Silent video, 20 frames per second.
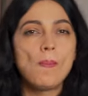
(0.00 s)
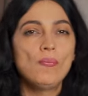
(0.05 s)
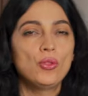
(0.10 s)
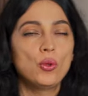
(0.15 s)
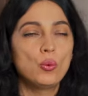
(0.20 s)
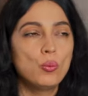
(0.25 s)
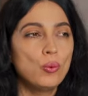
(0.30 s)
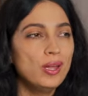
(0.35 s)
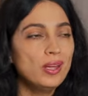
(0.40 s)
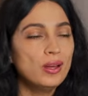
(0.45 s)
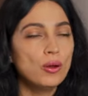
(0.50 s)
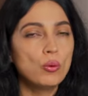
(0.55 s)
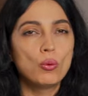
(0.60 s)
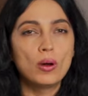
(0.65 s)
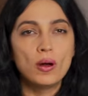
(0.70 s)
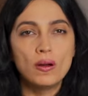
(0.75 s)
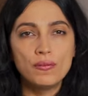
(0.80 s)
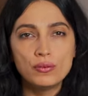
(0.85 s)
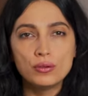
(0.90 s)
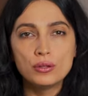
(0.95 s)
the way a
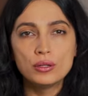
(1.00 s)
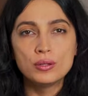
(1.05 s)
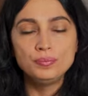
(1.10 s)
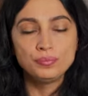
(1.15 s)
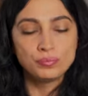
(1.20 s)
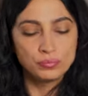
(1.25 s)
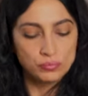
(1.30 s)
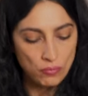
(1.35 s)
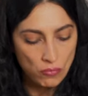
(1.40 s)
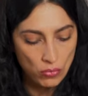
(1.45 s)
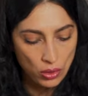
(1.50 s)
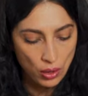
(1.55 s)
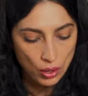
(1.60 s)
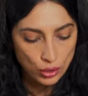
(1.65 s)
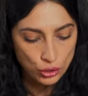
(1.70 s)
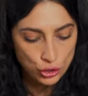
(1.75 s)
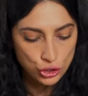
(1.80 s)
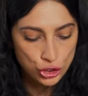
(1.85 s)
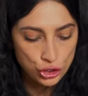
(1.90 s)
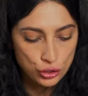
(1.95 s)
waffle
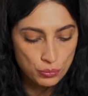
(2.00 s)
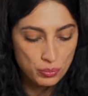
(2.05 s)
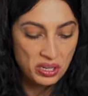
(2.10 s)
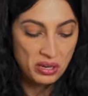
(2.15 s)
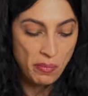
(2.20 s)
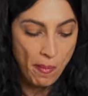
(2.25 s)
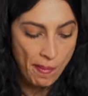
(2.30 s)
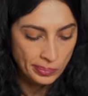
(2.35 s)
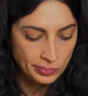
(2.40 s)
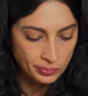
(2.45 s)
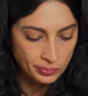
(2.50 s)
should be.